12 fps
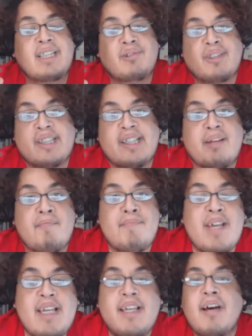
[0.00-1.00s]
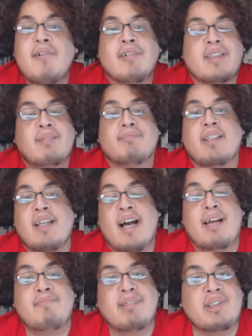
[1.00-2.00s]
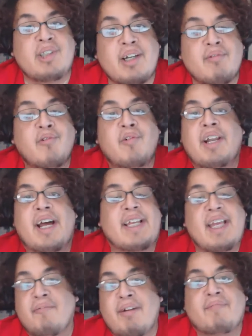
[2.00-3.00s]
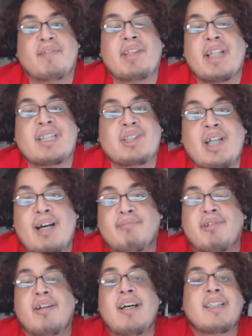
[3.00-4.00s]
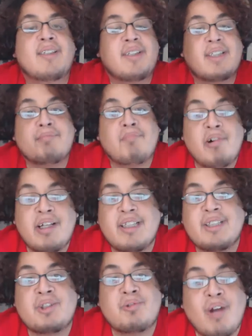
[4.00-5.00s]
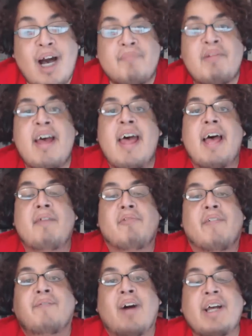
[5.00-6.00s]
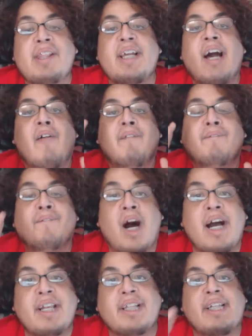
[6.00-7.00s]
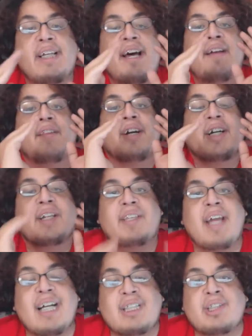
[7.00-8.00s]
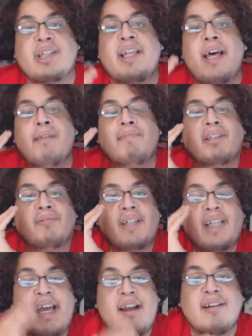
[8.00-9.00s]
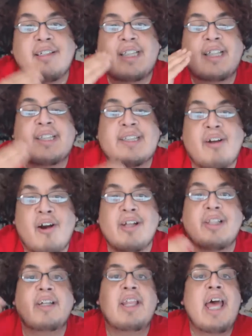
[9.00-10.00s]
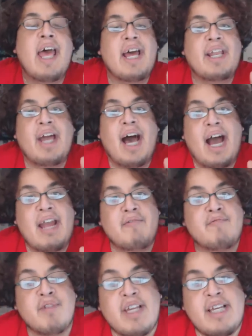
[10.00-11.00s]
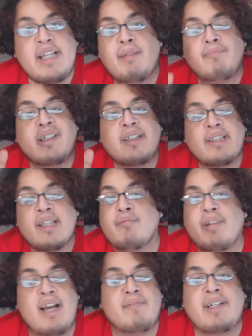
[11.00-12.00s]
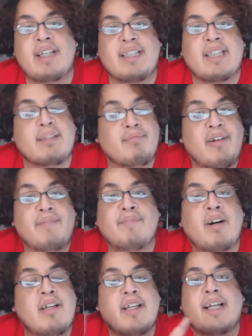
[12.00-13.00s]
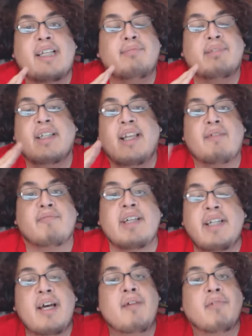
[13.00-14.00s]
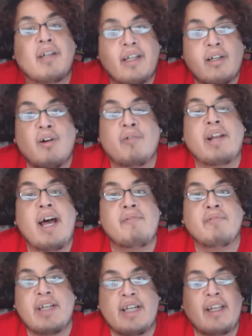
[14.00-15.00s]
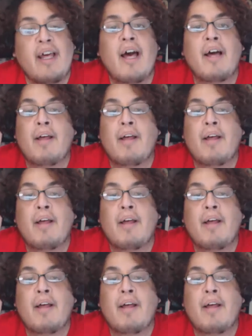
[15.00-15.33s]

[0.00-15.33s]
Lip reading: interesting to me, or something hype in general, and I can't wait for the next chapter. So the spoilers drop, and we're finding out, finally, the connection between Erza Scarlet and Irene. I'm gonna stick with Irene at this point. Fuck it, I keep seeing Irene. We're gonna go with Irene.